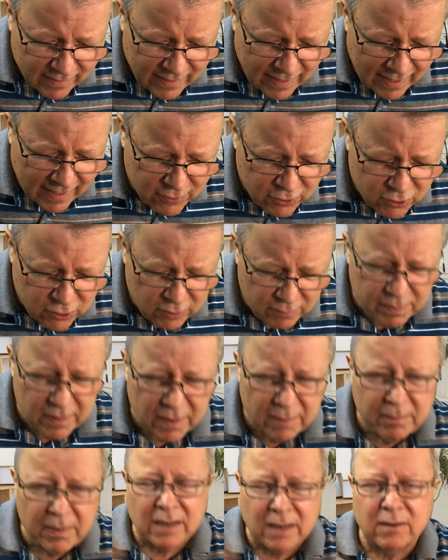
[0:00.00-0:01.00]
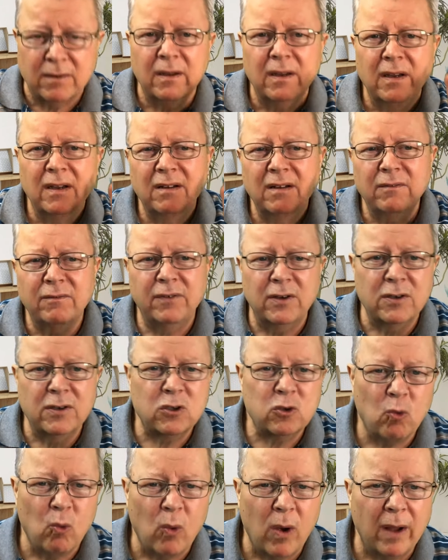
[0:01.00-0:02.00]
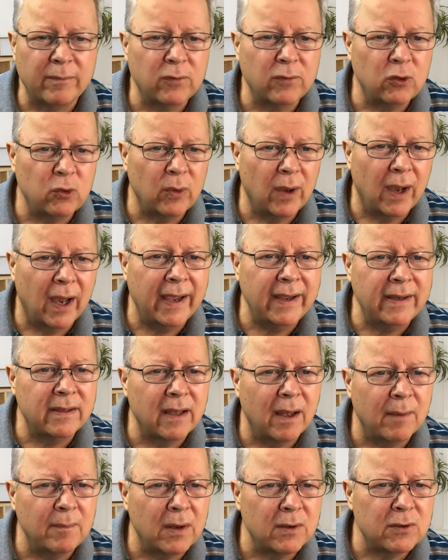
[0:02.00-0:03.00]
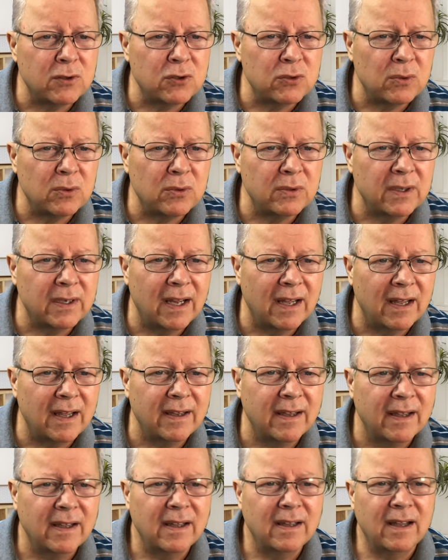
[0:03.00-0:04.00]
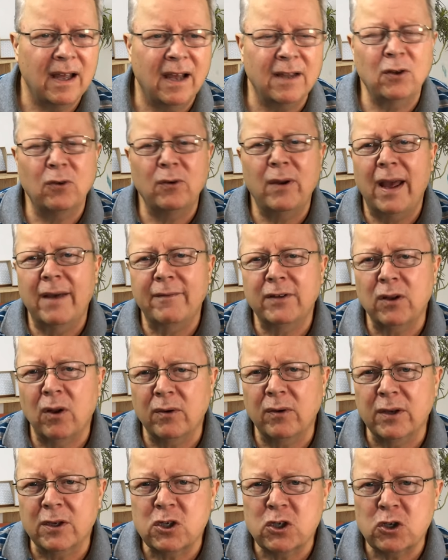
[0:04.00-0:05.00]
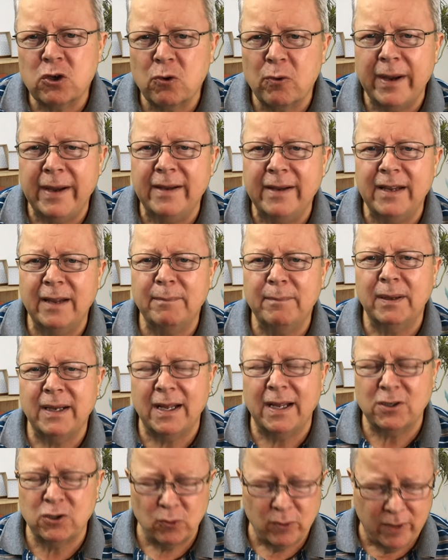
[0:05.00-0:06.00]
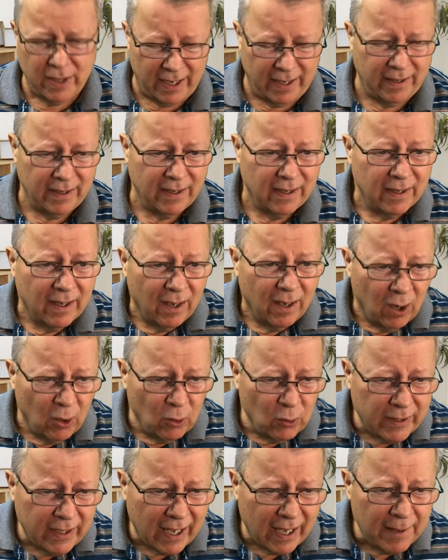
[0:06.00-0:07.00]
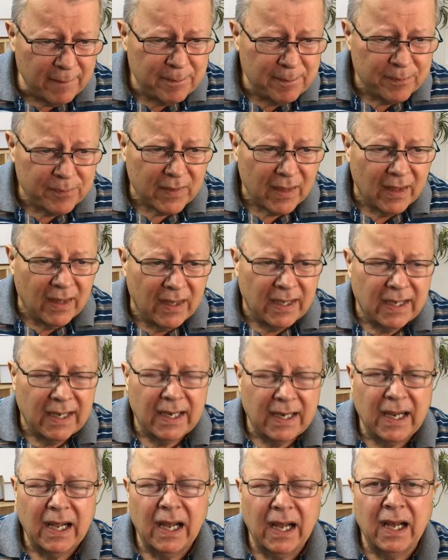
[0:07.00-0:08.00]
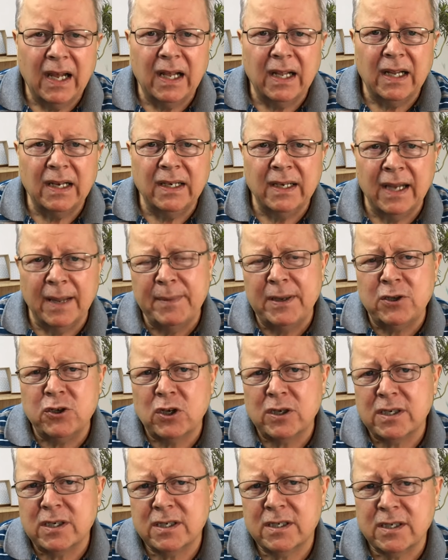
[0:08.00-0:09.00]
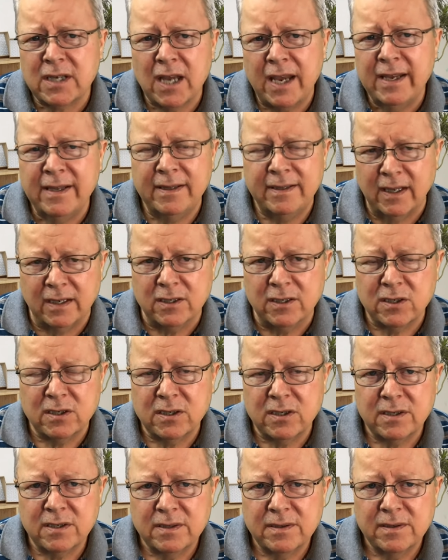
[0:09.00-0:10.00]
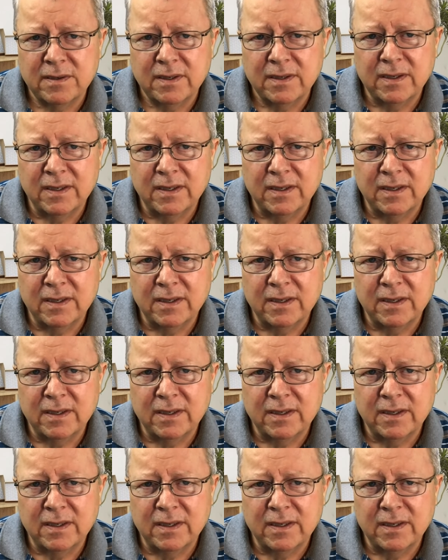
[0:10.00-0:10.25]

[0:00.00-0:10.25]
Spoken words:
That should be about verse 1 to 8. I'm not sure. I don't have it on the screen there, but that's okay. Okay. Let me just say this.